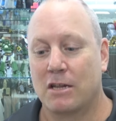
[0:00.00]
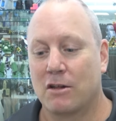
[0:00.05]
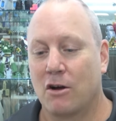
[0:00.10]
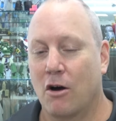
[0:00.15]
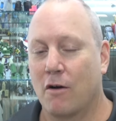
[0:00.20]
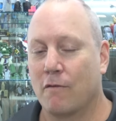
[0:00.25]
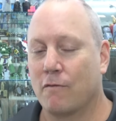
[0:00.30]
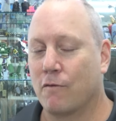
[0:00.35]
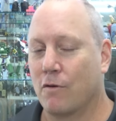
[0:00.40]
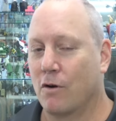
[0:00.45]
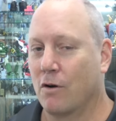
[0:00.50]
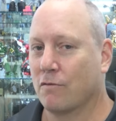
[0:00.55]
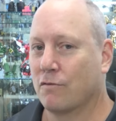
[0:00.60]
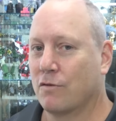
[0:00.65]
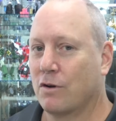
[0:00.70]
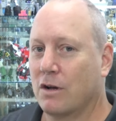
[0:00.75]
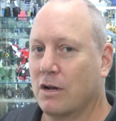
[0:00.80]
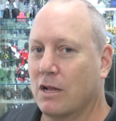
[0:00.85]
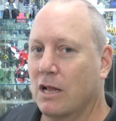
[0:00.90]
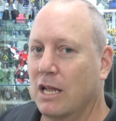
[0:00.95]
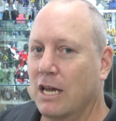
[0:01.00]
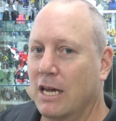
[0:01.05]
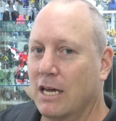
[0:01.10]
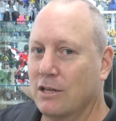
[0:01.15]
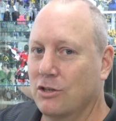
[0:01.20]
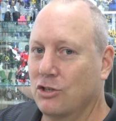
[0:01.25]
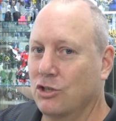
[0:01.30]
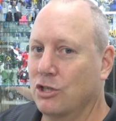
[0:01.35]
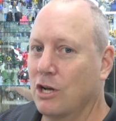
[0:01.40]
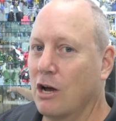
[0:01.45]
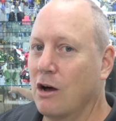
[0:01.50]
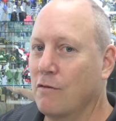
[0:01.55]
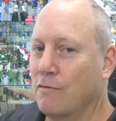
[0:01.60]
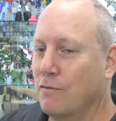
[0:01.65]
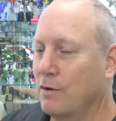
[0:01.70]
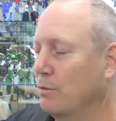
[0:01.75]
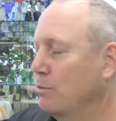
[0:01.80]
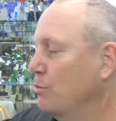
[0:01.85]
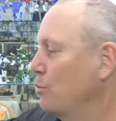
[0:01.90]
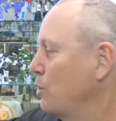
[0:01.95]
I've cleared a
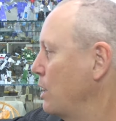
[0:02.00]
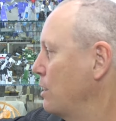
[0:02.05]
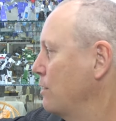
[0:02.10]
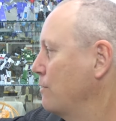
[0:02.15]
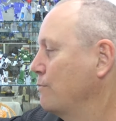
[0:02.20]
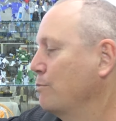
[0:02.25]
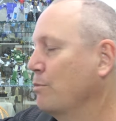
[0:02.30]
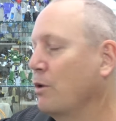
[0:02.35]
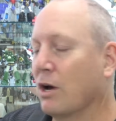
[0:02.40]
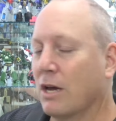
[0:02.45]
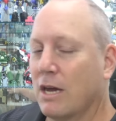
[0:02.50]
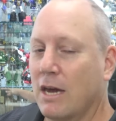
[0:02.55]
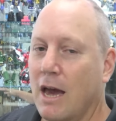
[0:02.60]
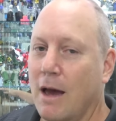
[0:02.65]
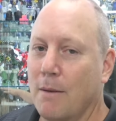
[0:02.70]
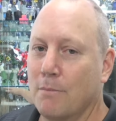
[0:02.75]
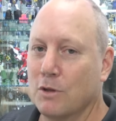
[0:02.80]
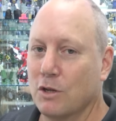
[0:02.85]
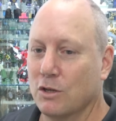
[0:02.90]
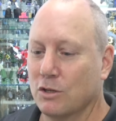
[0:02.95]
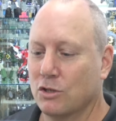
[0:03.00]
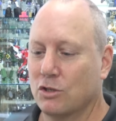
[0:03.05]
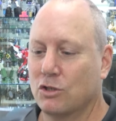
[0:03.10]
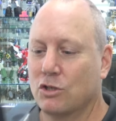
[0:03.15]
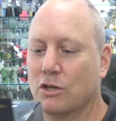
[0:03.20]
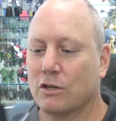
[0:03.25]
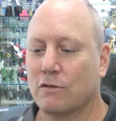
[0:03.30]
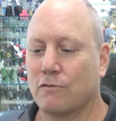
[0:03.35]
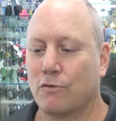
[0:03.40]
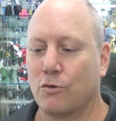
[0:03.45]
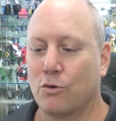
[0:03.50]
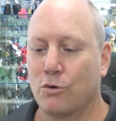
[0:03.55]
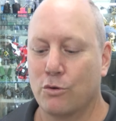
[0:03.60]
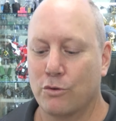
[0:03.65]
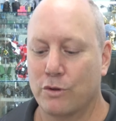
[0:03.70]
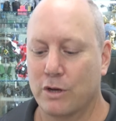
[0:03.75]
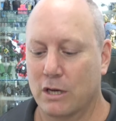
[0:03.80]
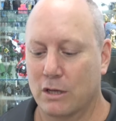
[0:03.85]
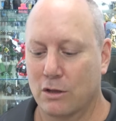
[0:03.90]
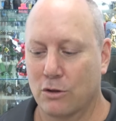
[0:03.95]
shelf in one of my cabinets just for
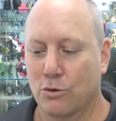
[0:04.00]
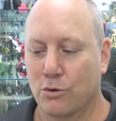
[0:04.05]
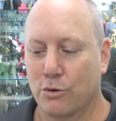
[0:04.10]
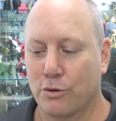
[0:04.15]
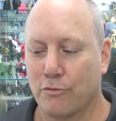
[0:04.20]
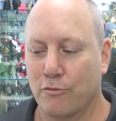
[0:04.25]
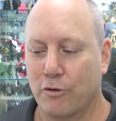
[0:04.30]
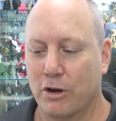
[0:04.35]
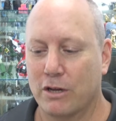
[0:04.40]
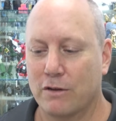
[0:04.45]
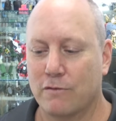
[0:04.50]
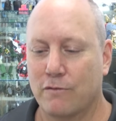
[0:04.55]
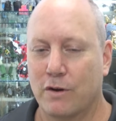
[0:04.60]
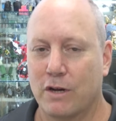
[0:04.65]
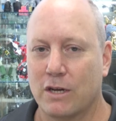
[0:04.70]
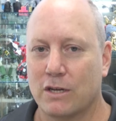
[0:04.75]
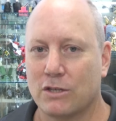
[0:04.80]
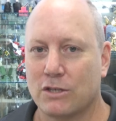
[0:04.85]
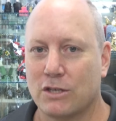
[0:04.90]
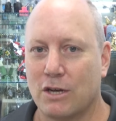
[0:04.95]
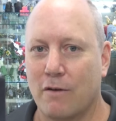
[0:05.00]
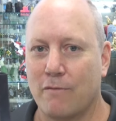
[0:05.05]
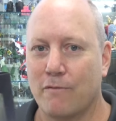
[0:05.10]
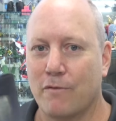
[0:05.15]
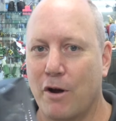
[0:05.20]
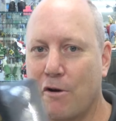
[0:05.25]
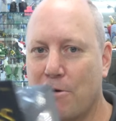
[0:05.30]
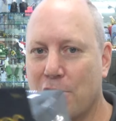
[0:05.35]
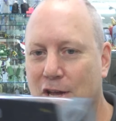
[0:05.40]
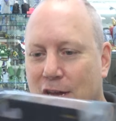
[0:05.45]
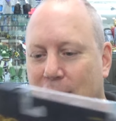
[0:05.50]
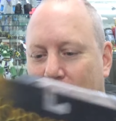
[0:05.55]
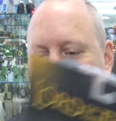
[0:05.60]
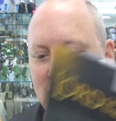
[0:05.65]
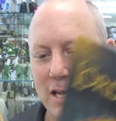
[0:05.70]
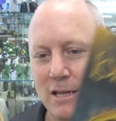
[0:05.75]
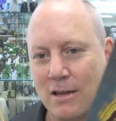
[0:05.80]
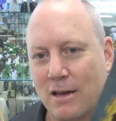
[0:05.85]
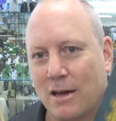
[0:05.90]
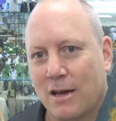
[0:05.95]
the Lord of the Rings figures, so I'm very
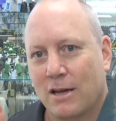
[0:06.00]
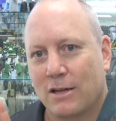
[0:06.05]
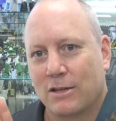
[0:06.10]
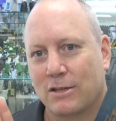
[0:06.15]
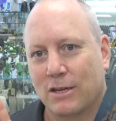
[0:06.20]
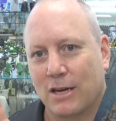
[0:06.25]
keen to